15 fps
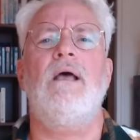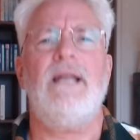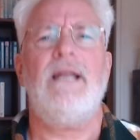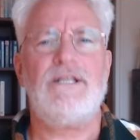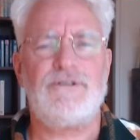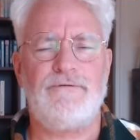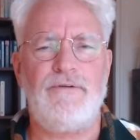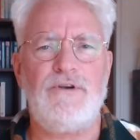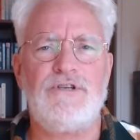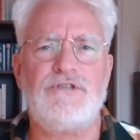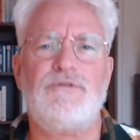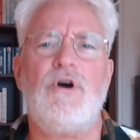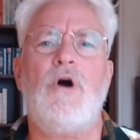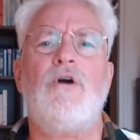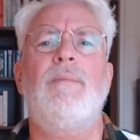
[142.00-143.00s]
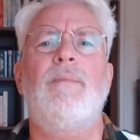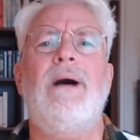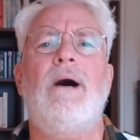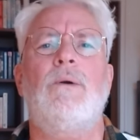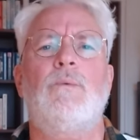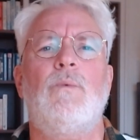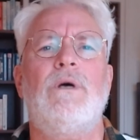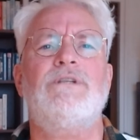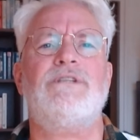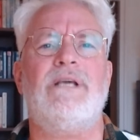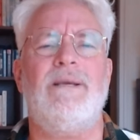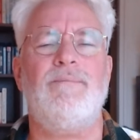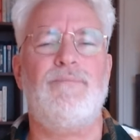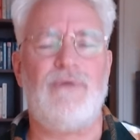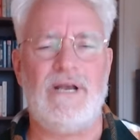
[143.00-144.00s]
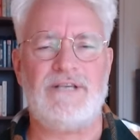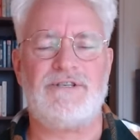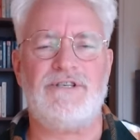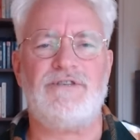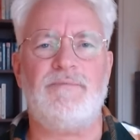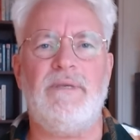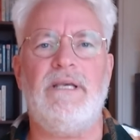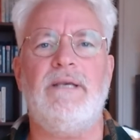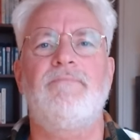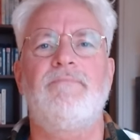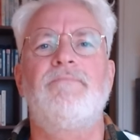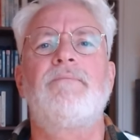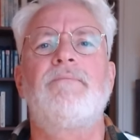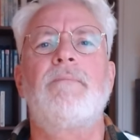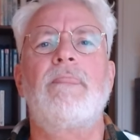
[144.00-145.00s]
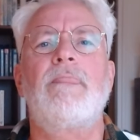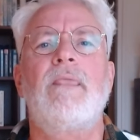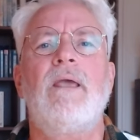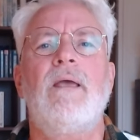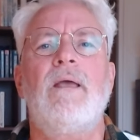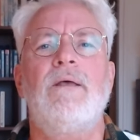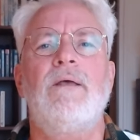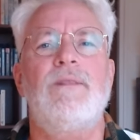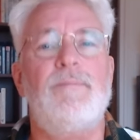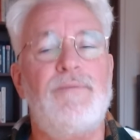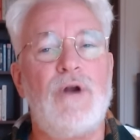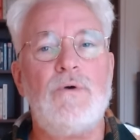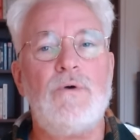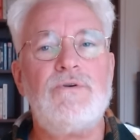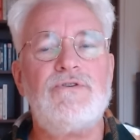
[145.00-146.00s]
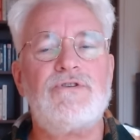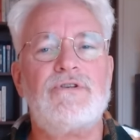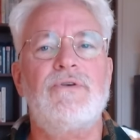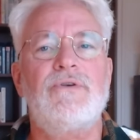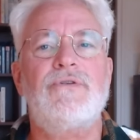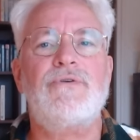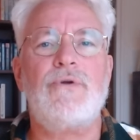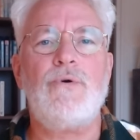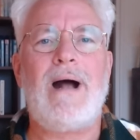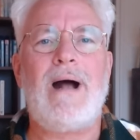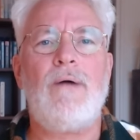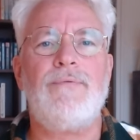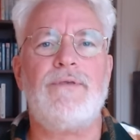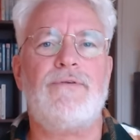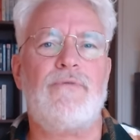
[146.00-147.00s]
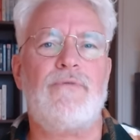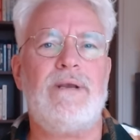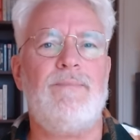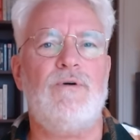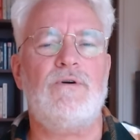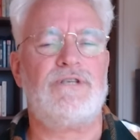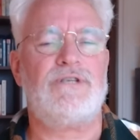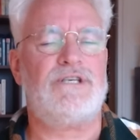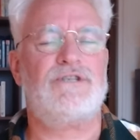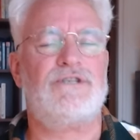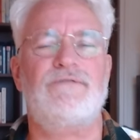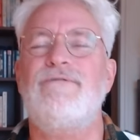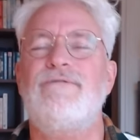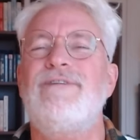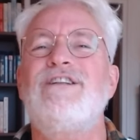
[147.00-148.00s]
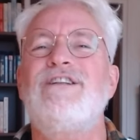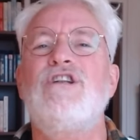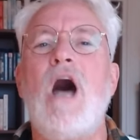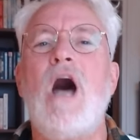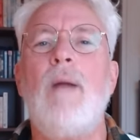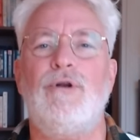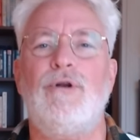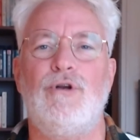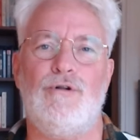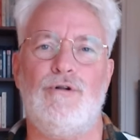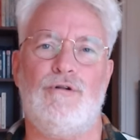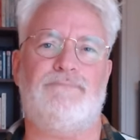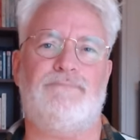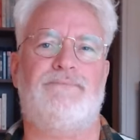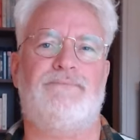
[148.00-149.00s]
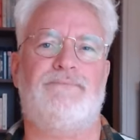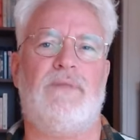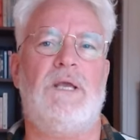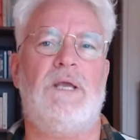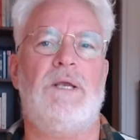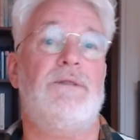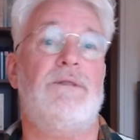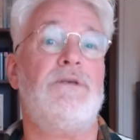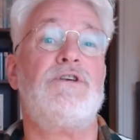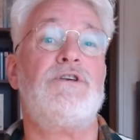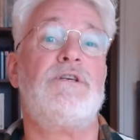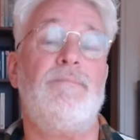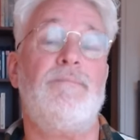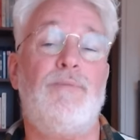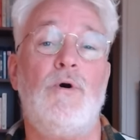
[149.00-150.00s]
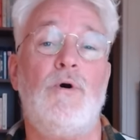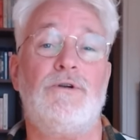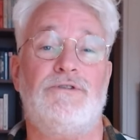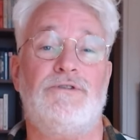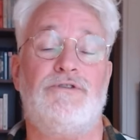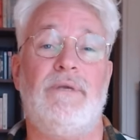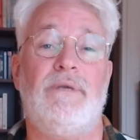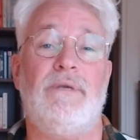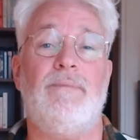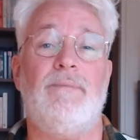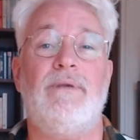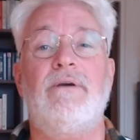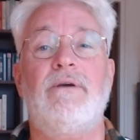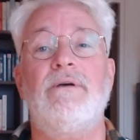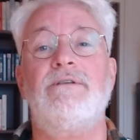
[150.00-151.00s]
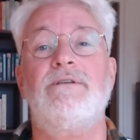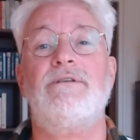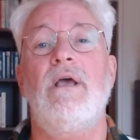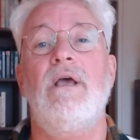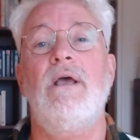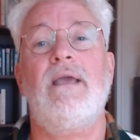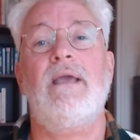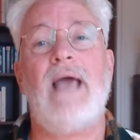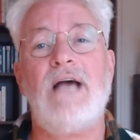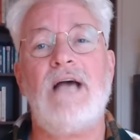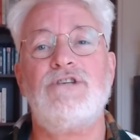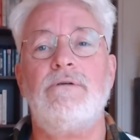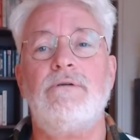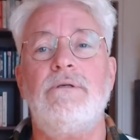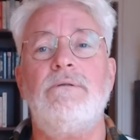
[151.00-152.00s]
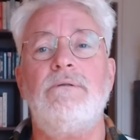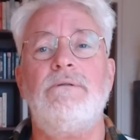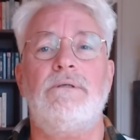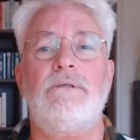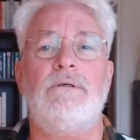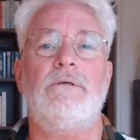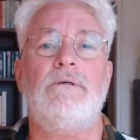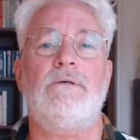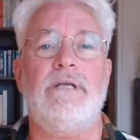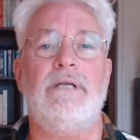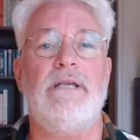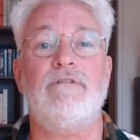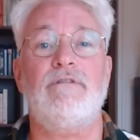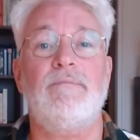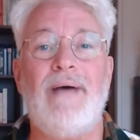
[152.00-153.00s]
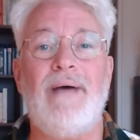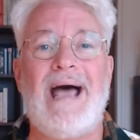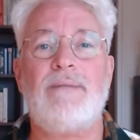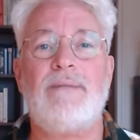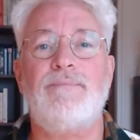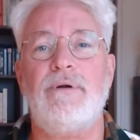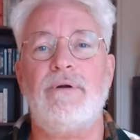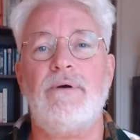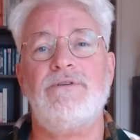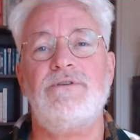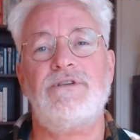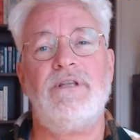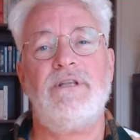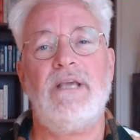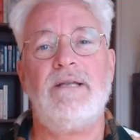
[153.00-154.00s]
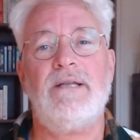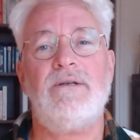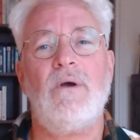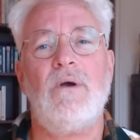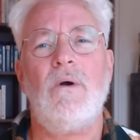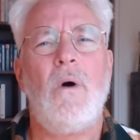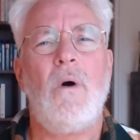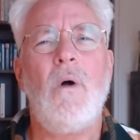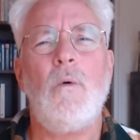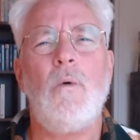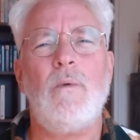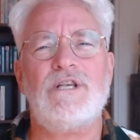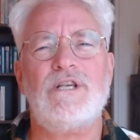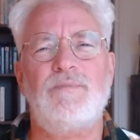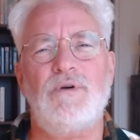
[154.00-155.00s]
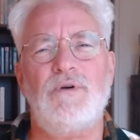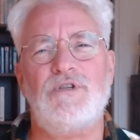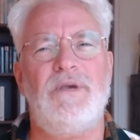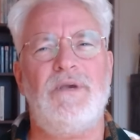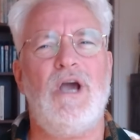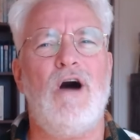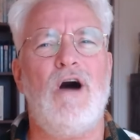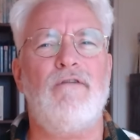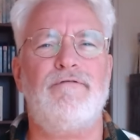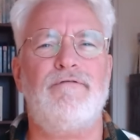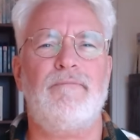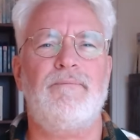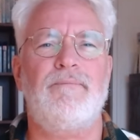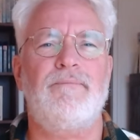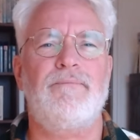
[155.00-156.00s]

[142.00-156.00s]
Let's first talk about what impresses me. The prose throughout the three books is phenomenal. This is important to me because casual or even bad prose in the end always puts me off.